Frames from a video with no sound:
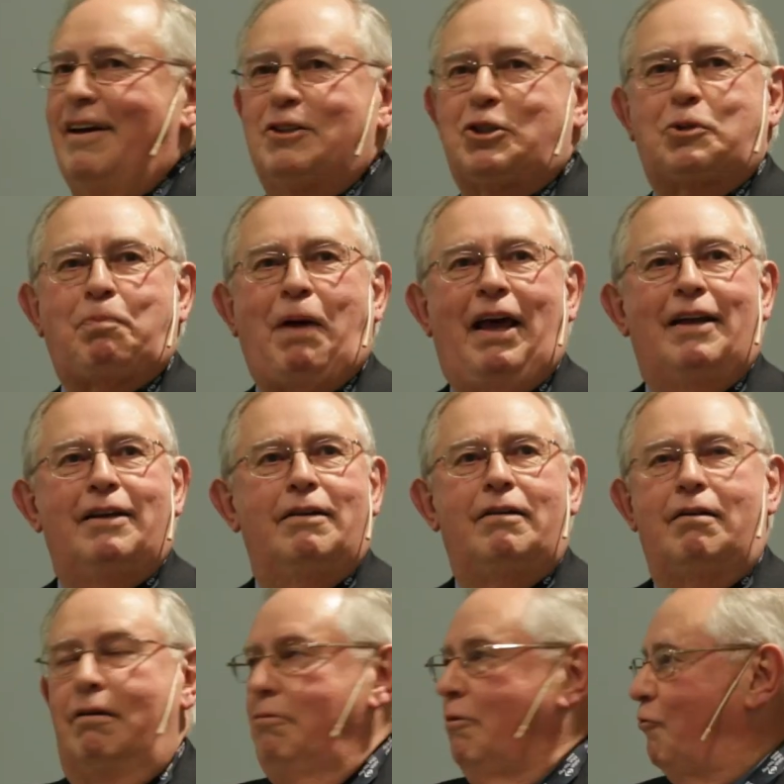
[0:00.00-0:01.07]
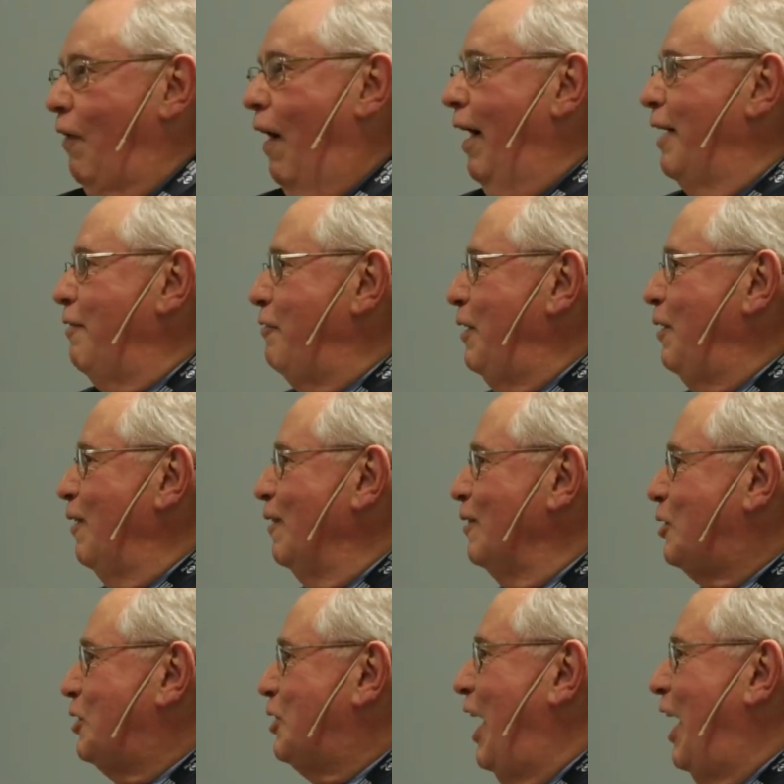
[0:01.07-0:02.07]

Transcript: spend 5 years,